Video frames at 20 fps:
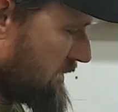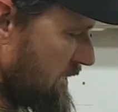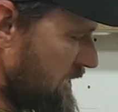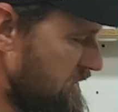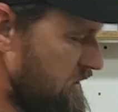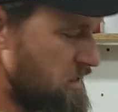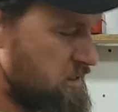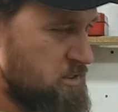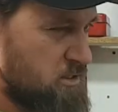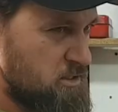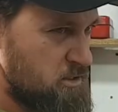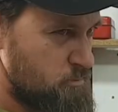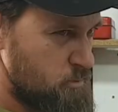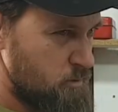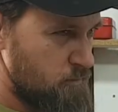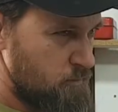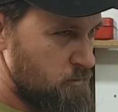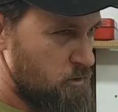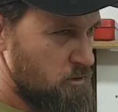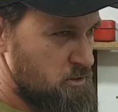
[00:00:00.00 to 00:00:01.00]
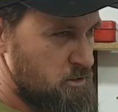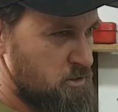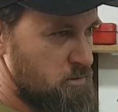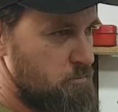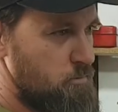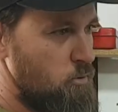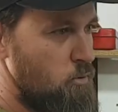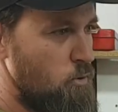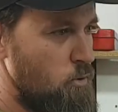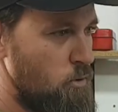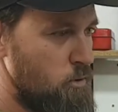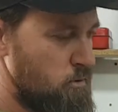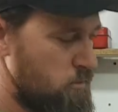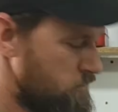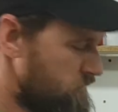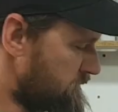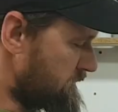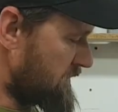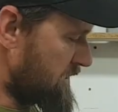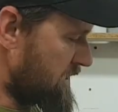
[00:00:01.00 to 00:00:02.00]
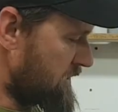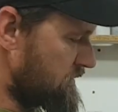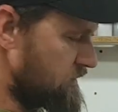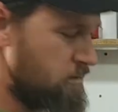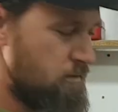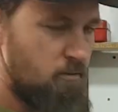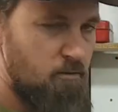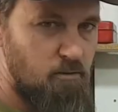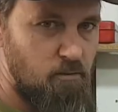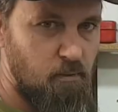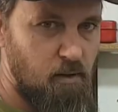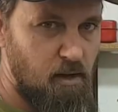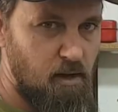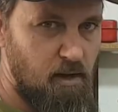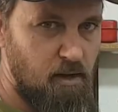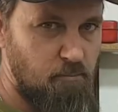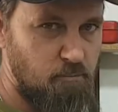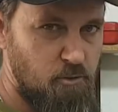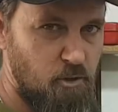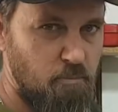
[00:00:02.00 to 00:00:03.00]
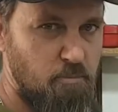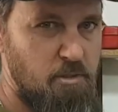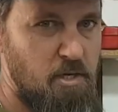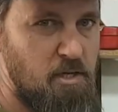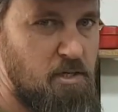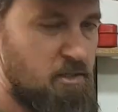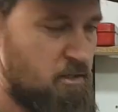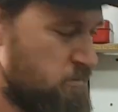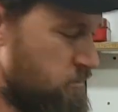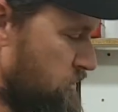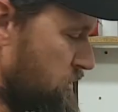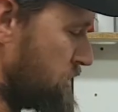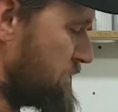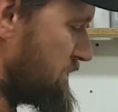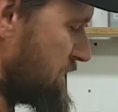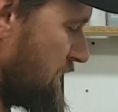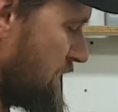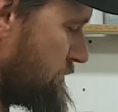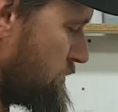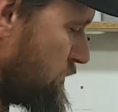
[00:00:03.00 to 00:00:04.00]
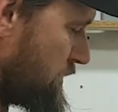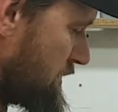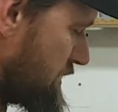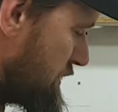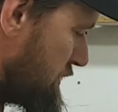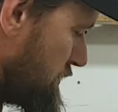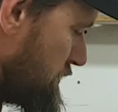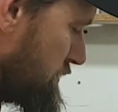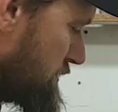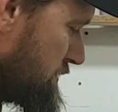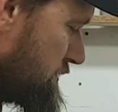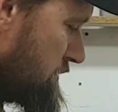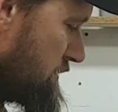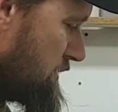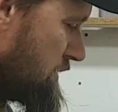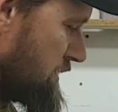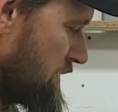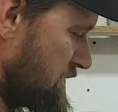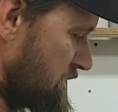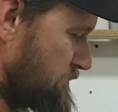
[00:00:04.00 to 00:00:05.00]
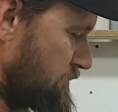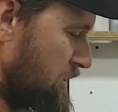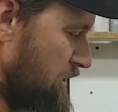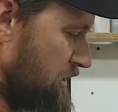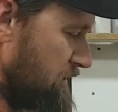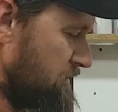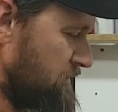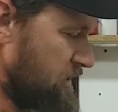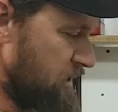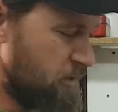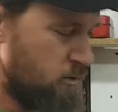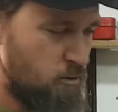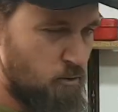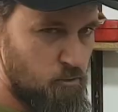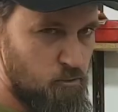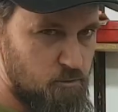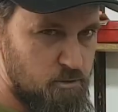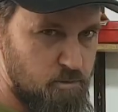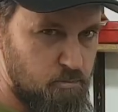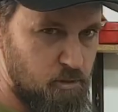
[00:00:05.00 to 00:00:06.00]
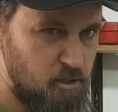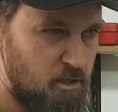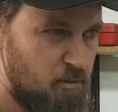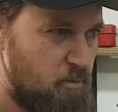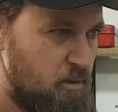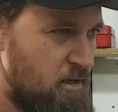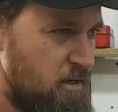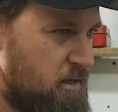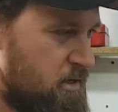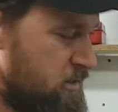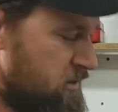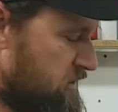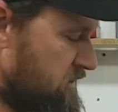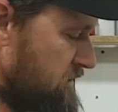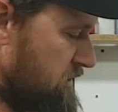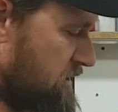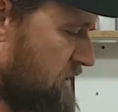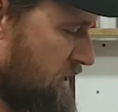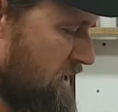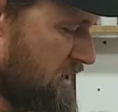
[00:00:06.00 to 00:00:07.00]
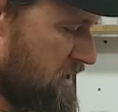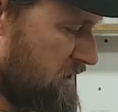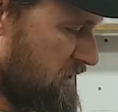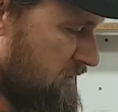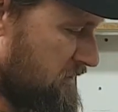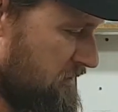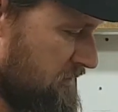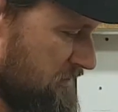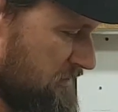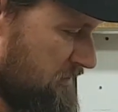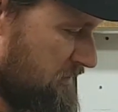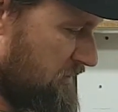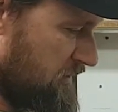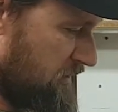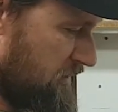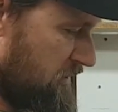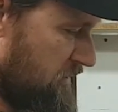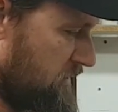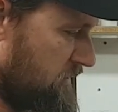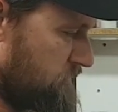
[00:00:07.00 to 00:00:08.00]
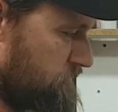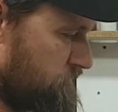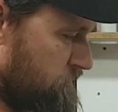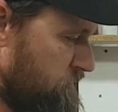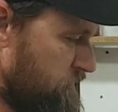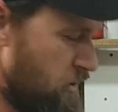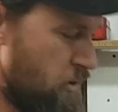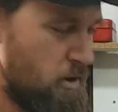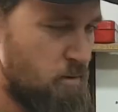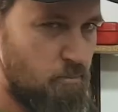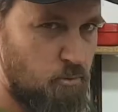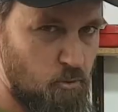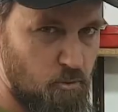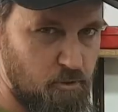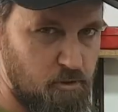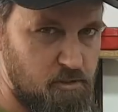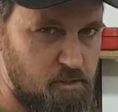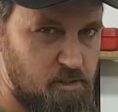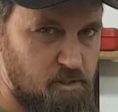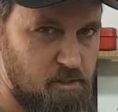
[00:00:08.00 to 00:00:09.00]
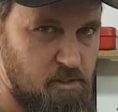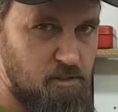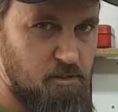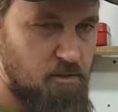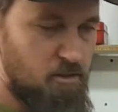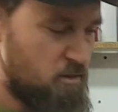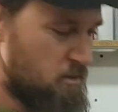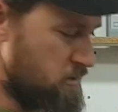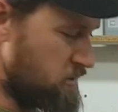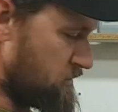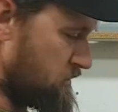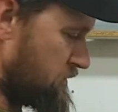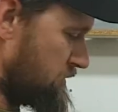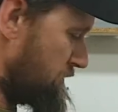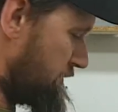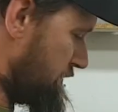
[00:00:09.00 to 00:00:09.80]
and that just provides support for that top section of the brood chamber when you're doing a split. They're called splitter bars, and very important addition to your hive.